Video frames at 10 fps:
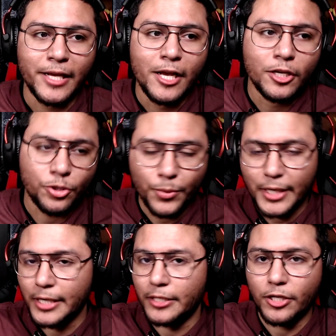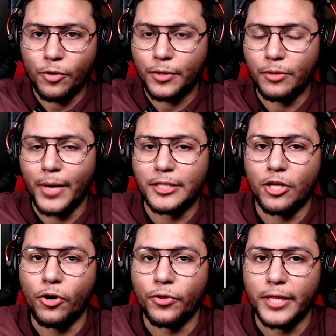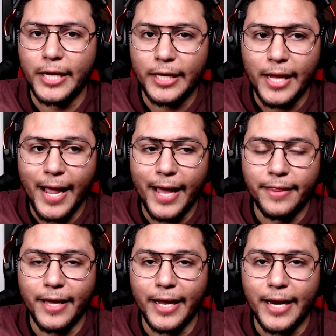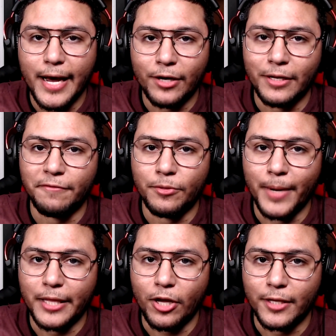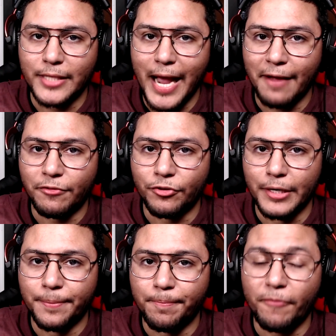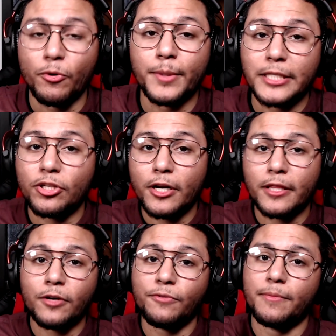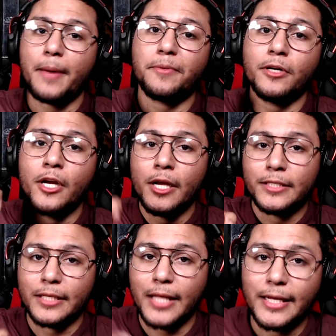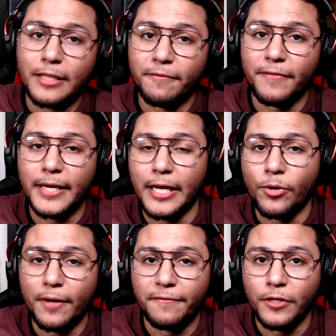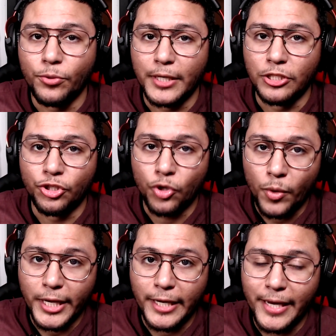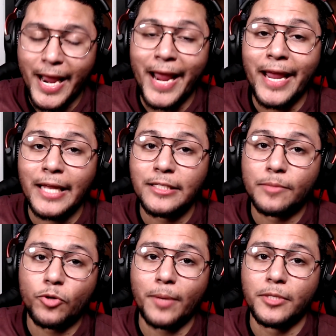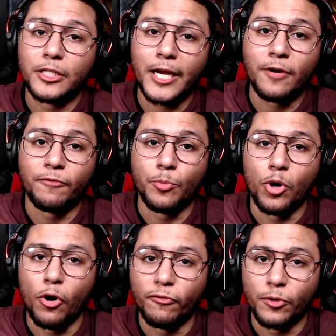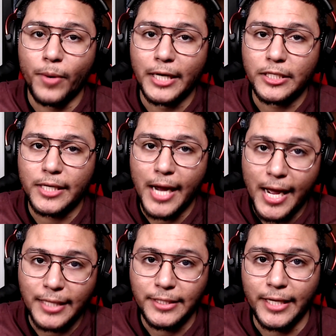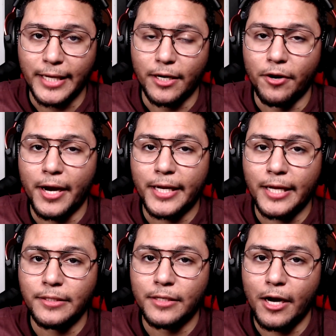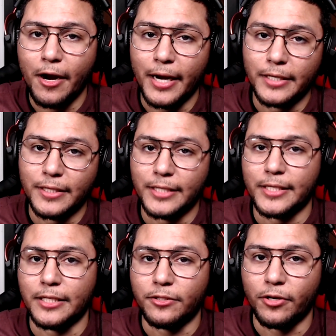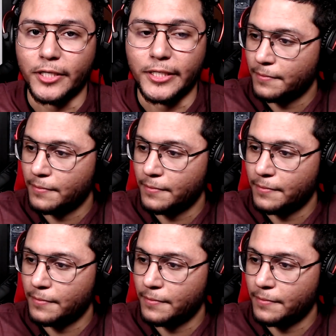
So we're gonna watch the whole thing, and then I'll give you my thoughts after it. Before we get started though, remember to like the video if you enjoy it, and subscribe to the channel for more Overwatch content. All right, guys? All right, let's get started.